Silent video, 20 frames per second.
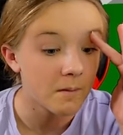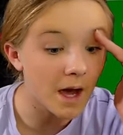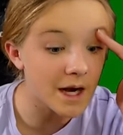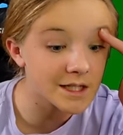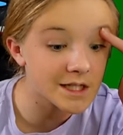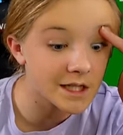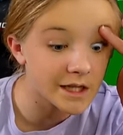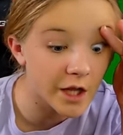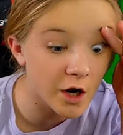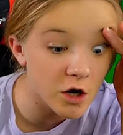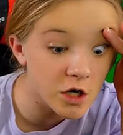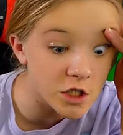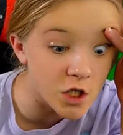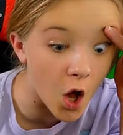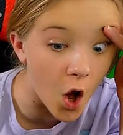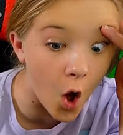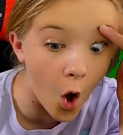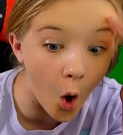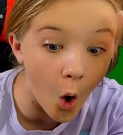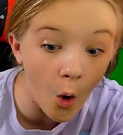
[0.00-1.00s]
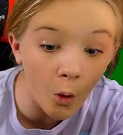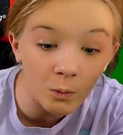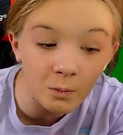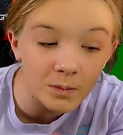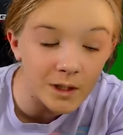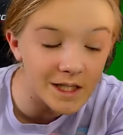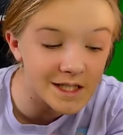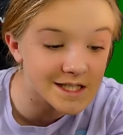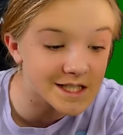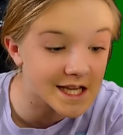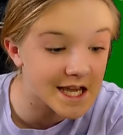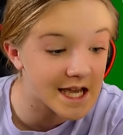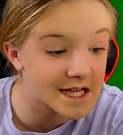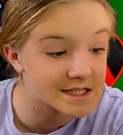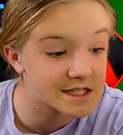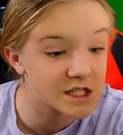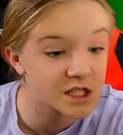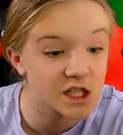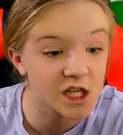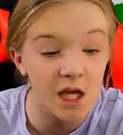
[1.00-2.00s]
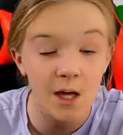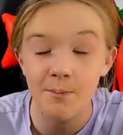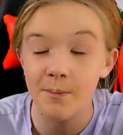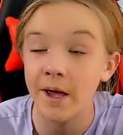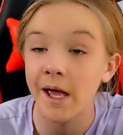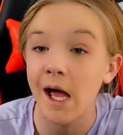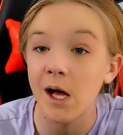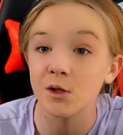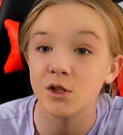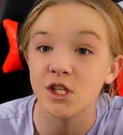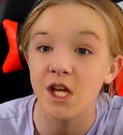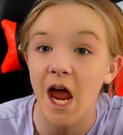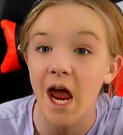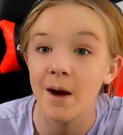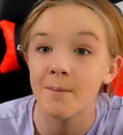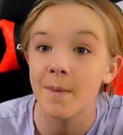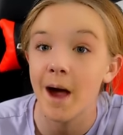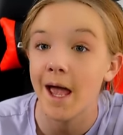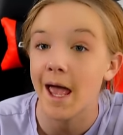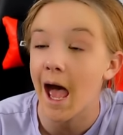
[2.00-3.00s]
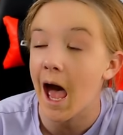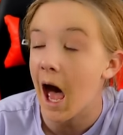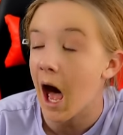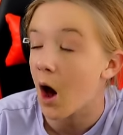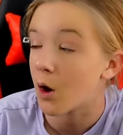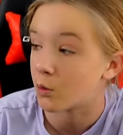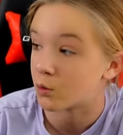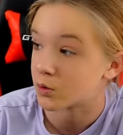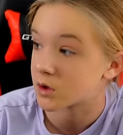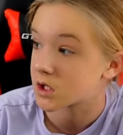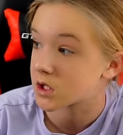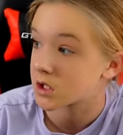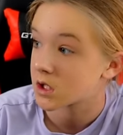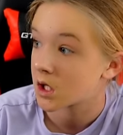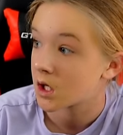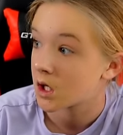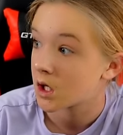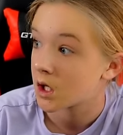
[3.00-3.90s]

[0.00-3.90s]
Madison, there is a homeless kid sleeping outside of my house.